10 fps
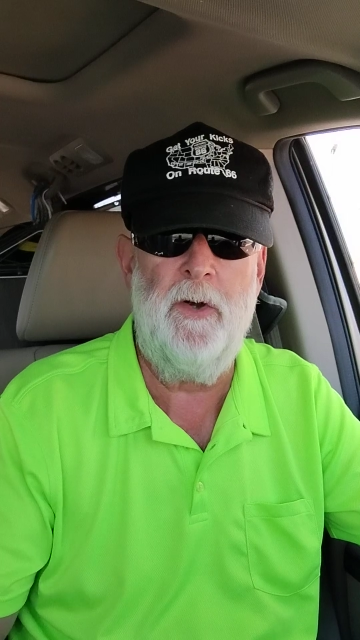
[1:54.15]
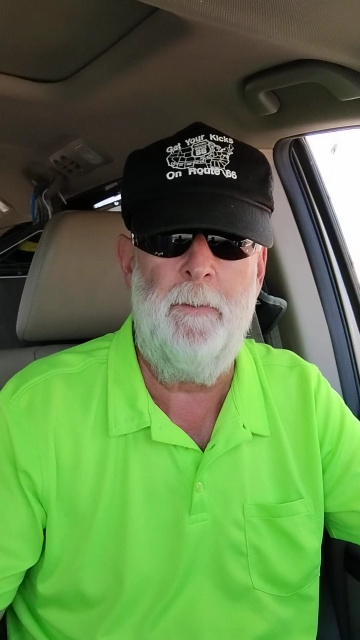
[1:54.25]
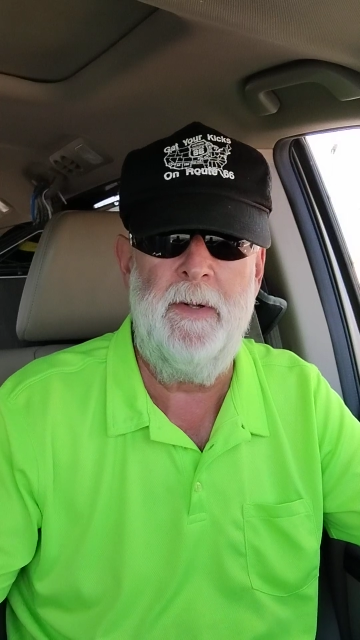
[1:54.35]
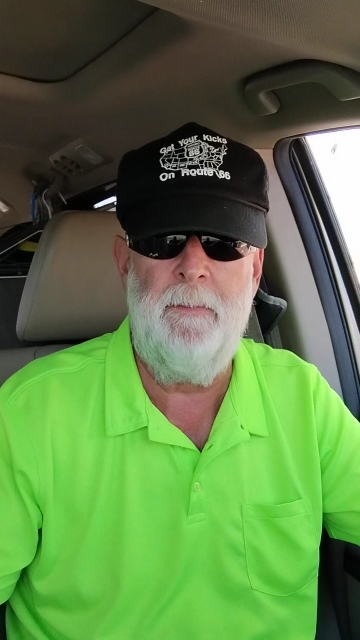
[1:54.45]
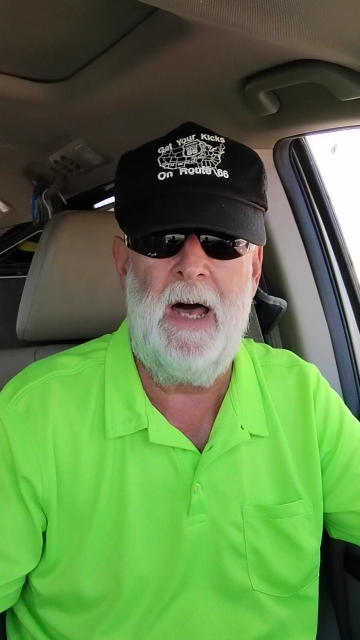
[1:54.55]
You
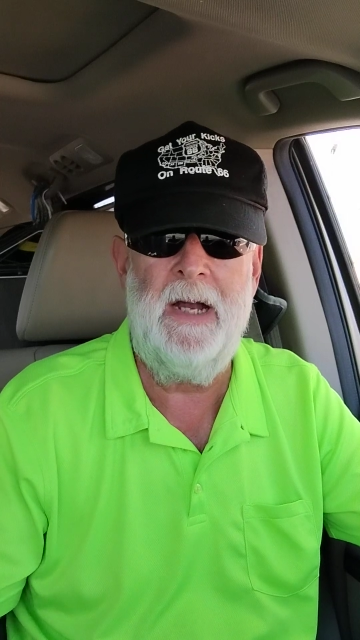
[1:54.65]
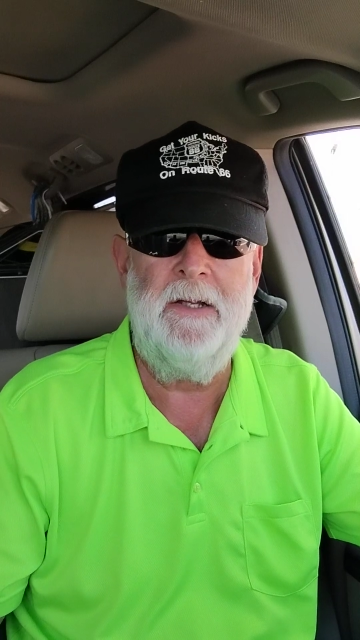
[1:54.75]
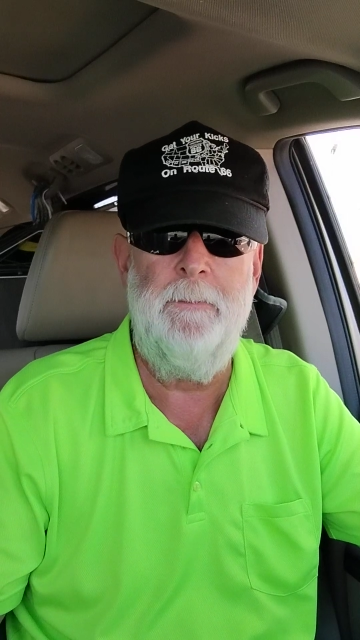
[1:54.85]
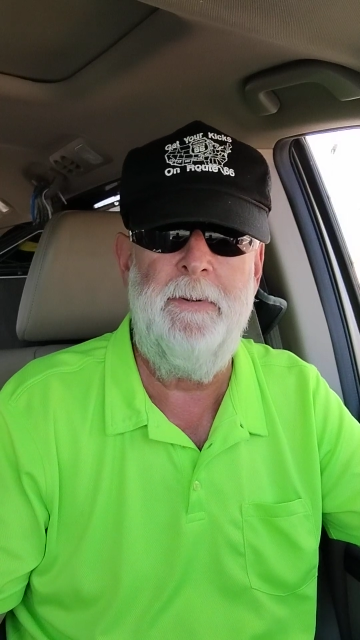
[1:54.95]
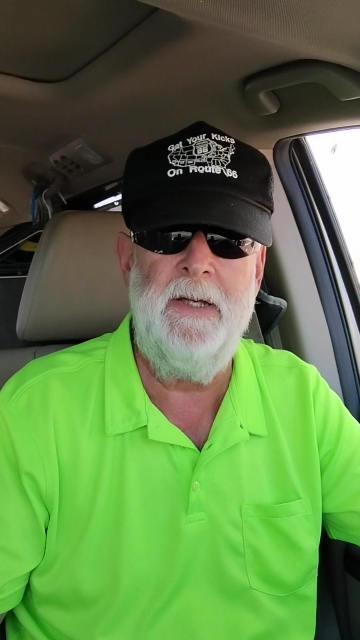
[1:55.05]
open the bottle,
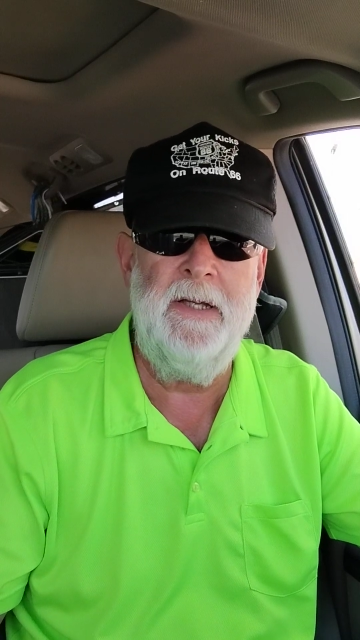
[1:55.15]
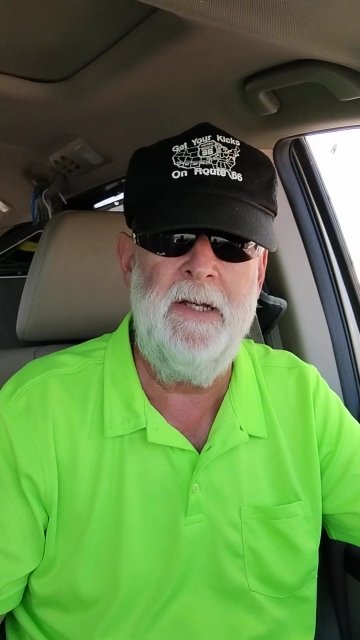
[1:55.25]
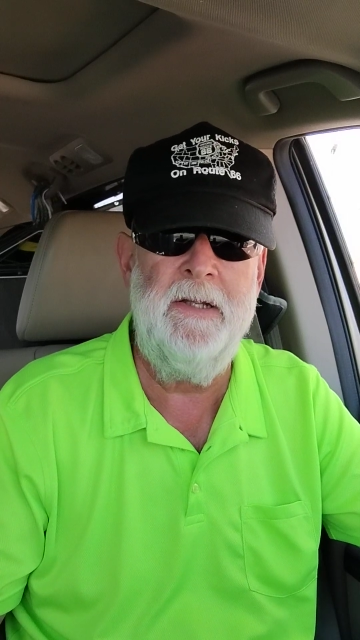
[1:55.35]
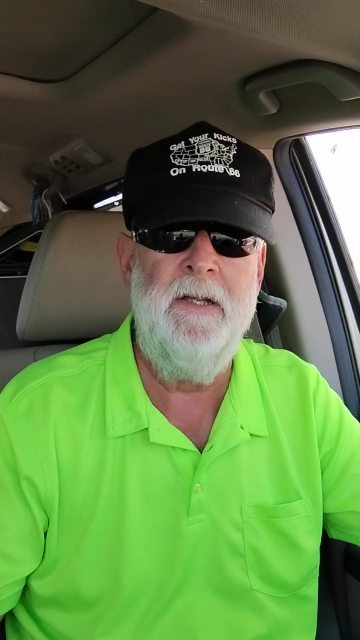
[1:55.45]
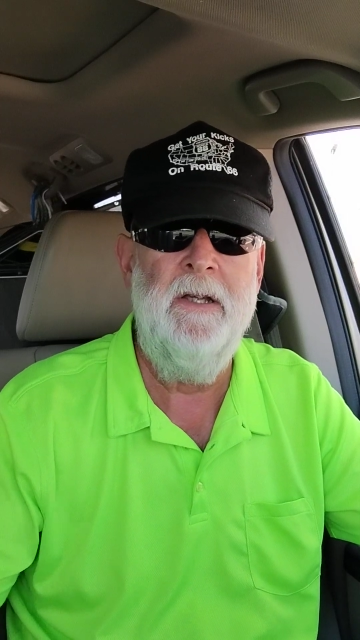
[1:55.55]
you pee in
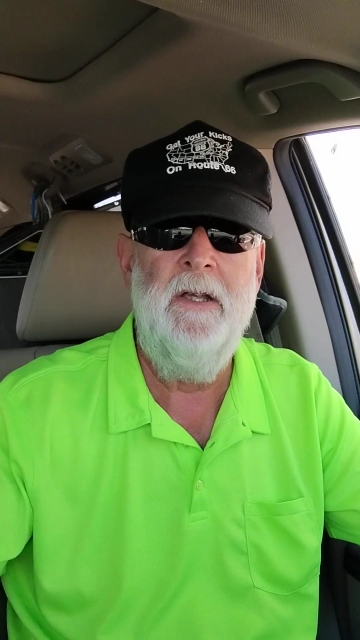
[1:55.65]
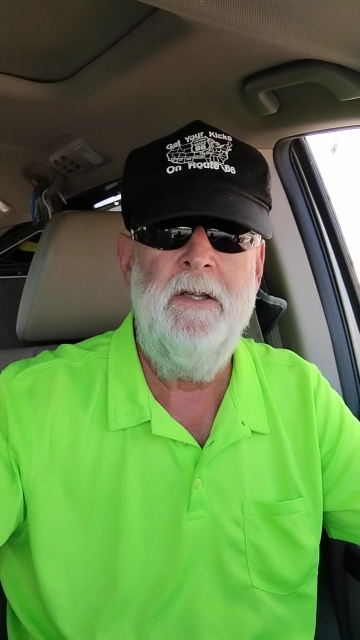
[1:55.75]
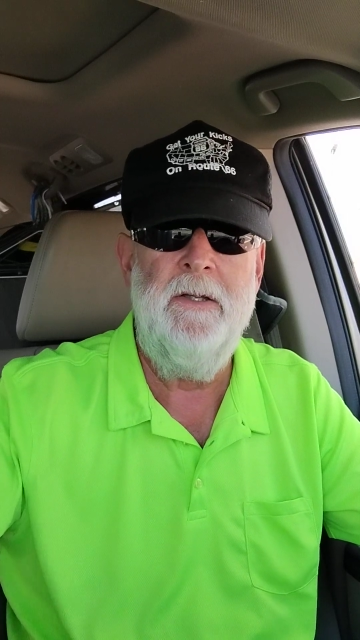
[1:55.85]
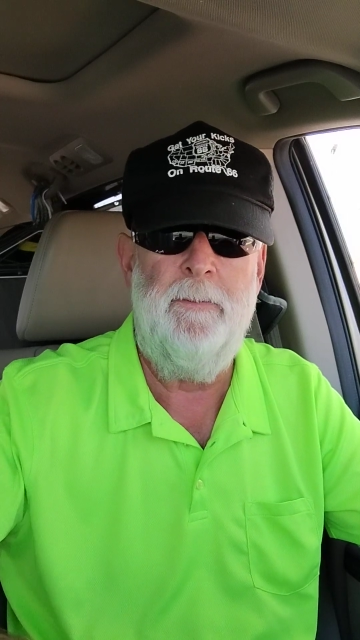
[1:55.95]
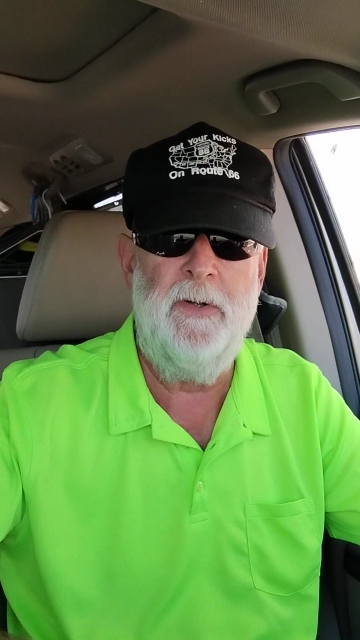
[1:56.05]
it,
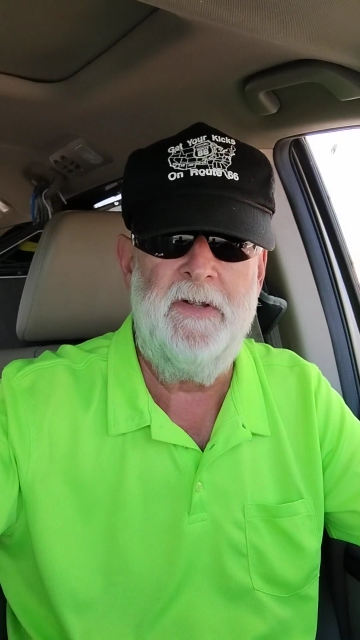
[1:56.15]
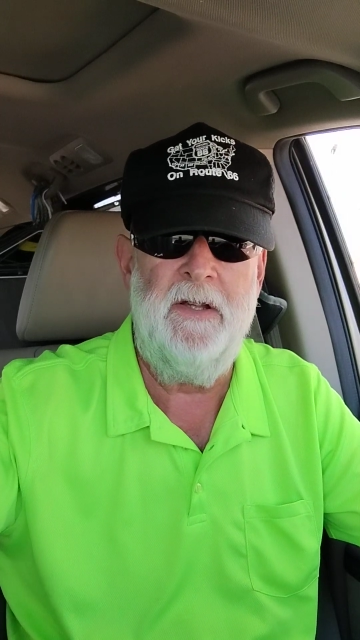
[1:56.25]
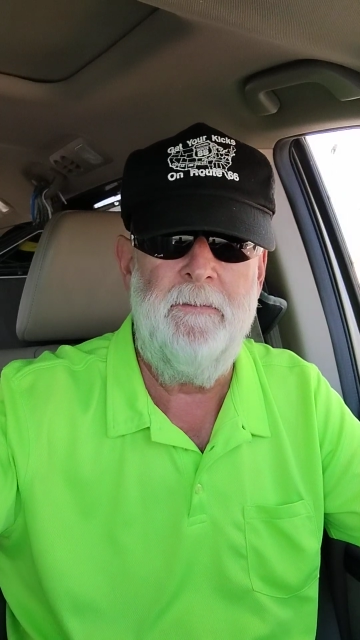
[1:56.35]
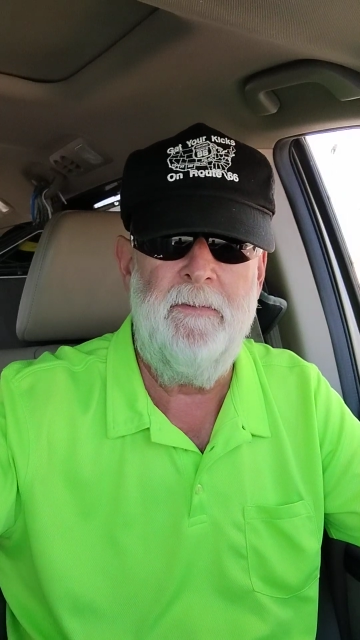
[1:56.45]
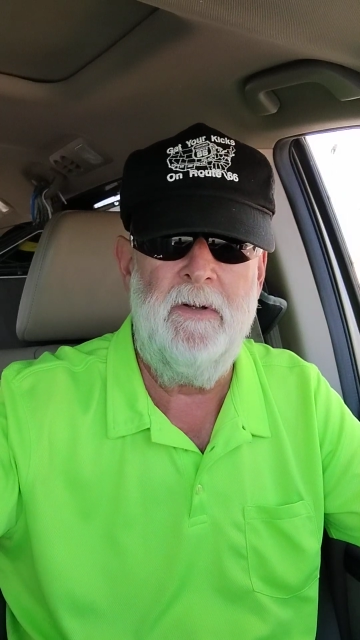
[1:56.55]
you put
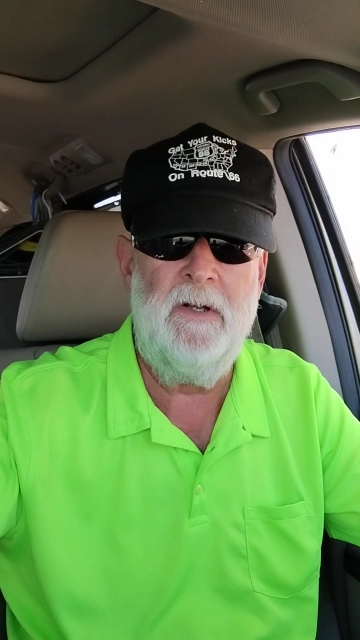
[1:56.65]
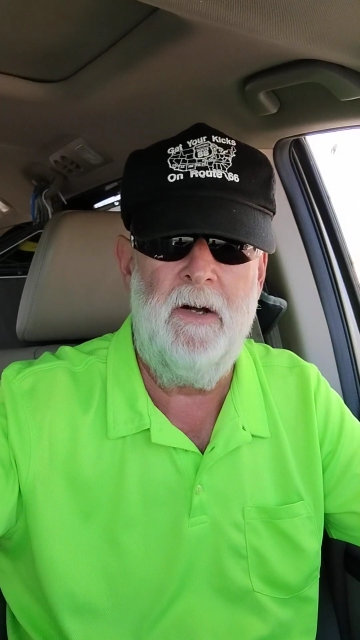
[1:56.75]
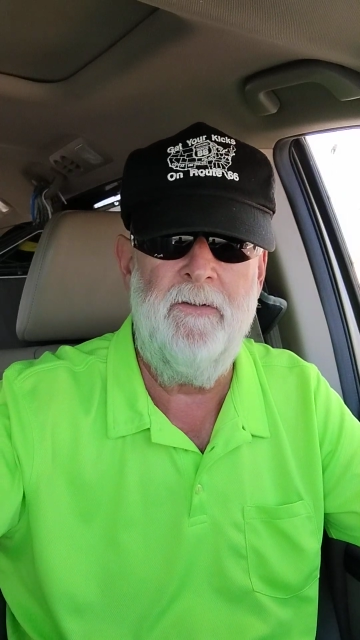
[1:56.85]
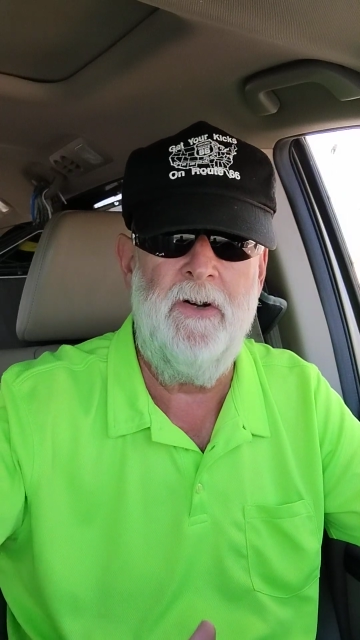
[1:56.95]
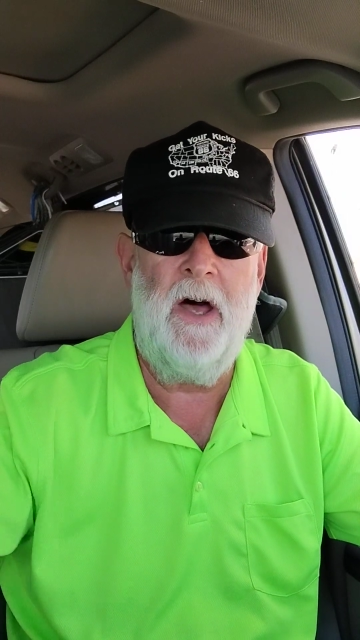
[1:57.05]
the
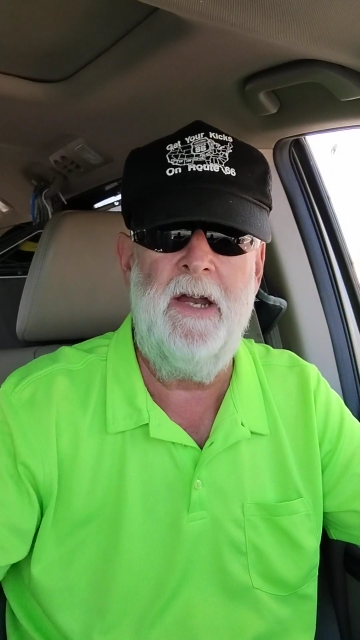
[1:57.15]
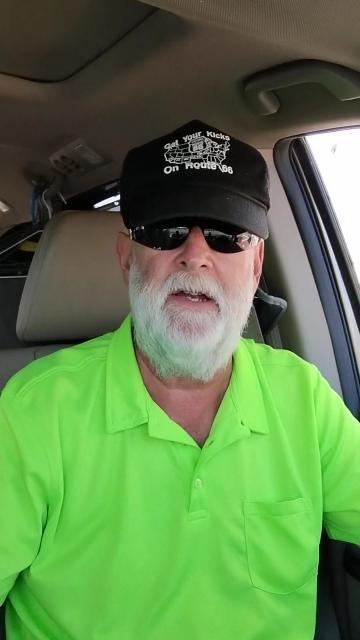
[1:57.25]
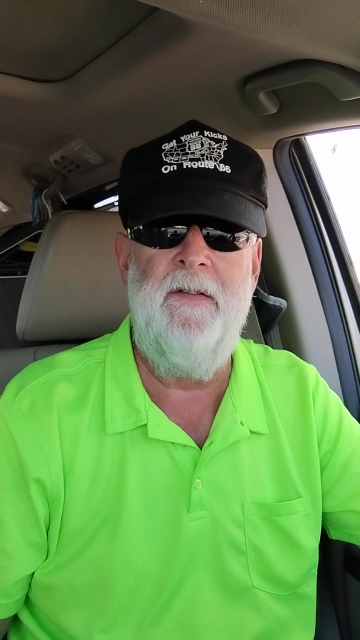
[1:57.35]
cover on it,